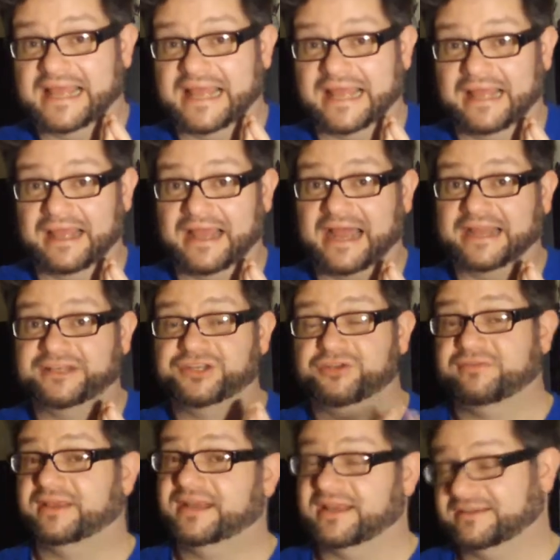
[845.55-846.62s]
I
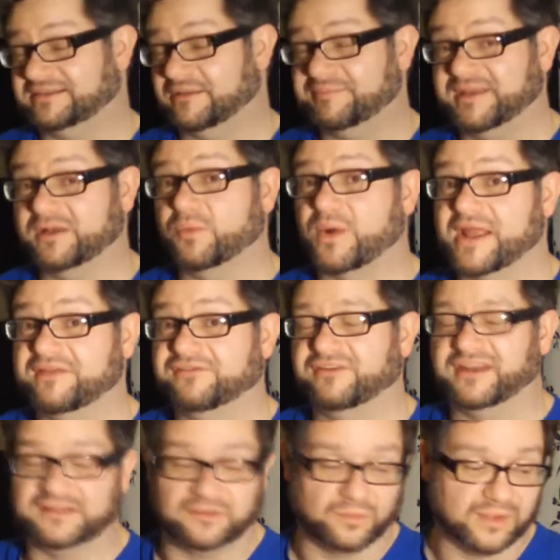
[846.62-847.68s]
do realise I've been away for a
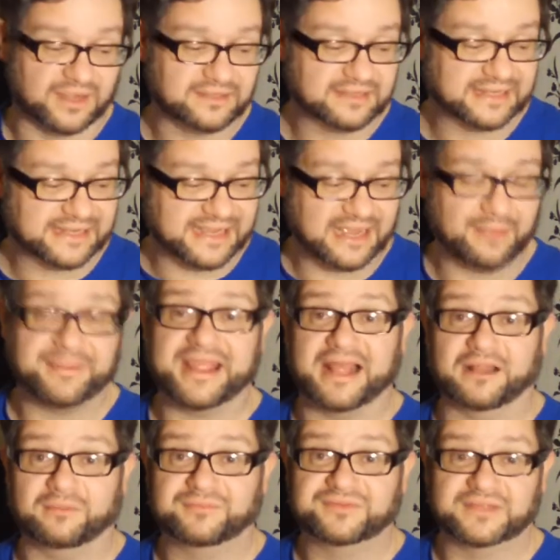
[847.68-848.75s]
little while. Can't be
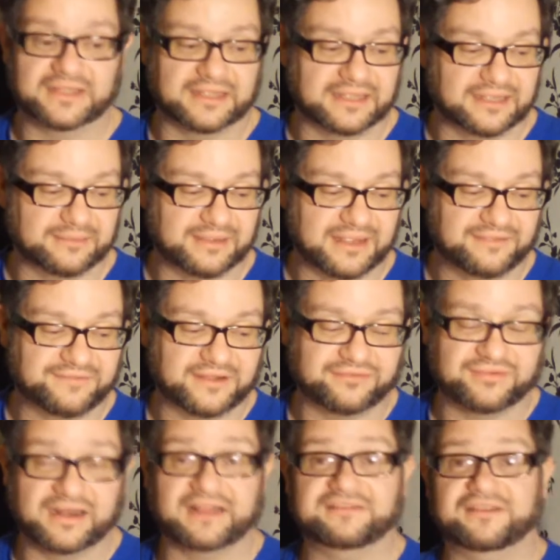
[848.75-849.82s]
helped. I've had
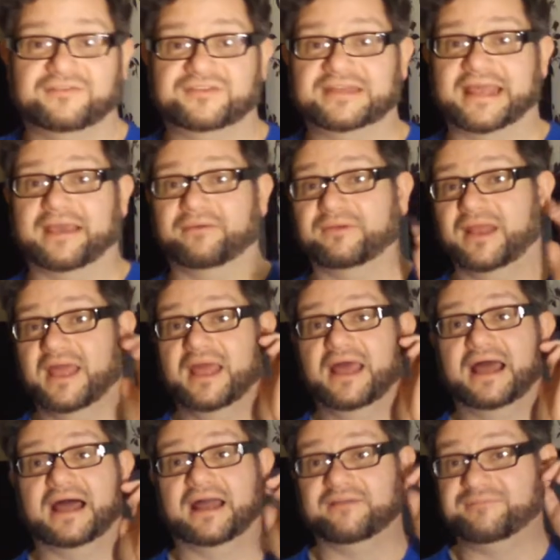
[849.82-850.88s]
relatives down.
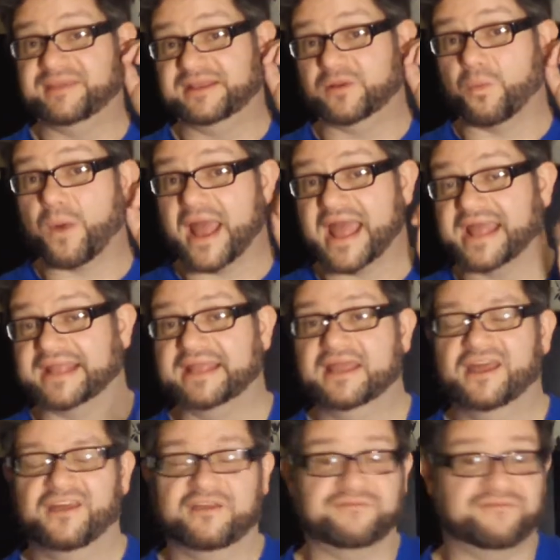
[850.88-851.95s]
I've been away.
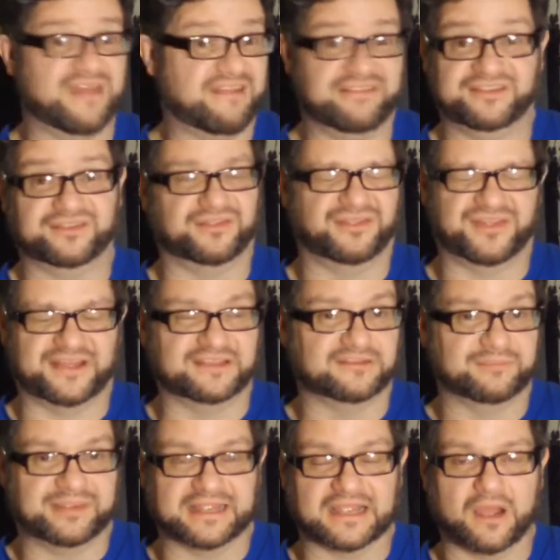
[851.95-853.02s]
Various other things
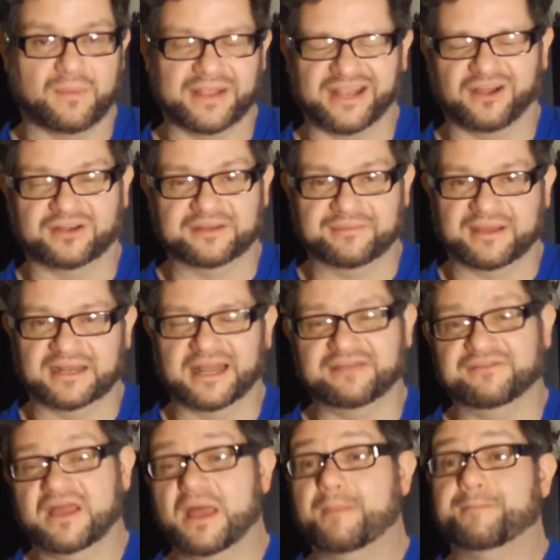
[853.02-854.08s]
have been going on in my life.
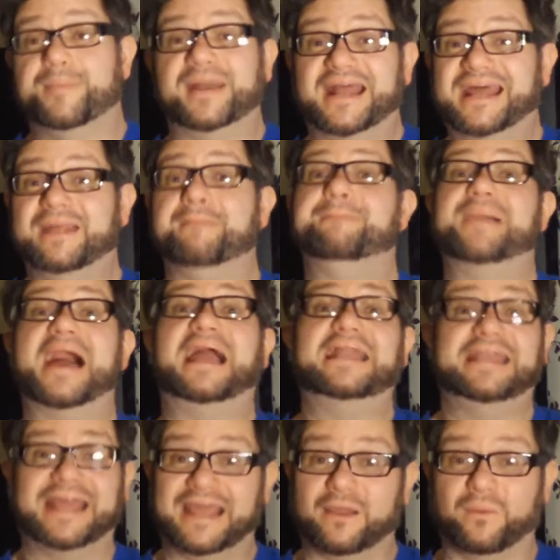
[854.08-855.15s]
But I am back
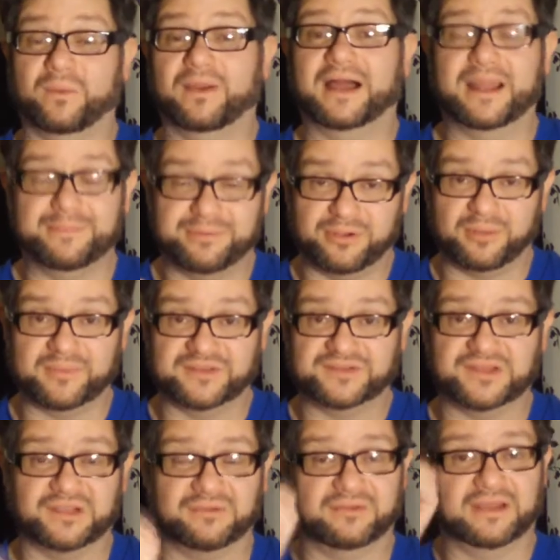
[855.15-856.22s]
now. I promise
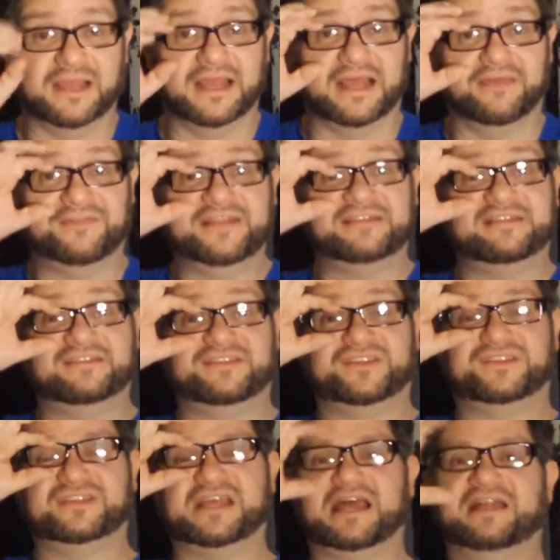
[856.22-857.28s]
you. This is the
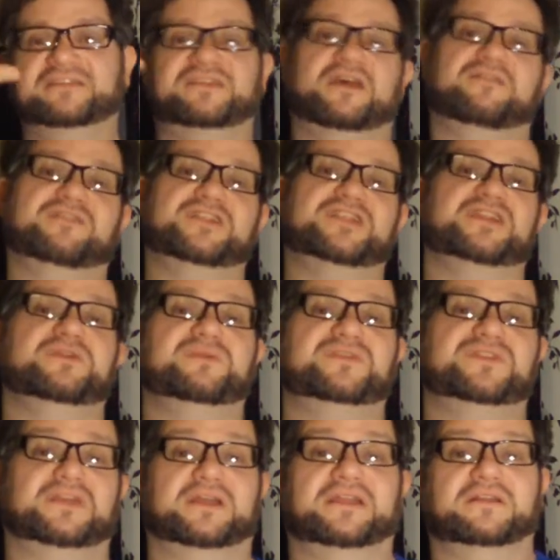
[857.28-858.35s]
start of a new
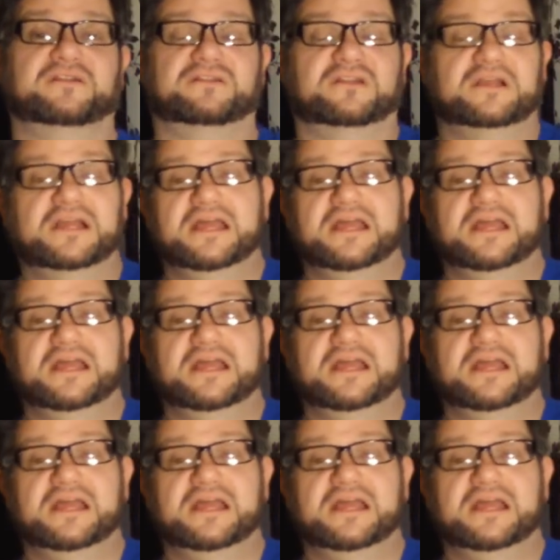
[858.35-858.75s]
cycle.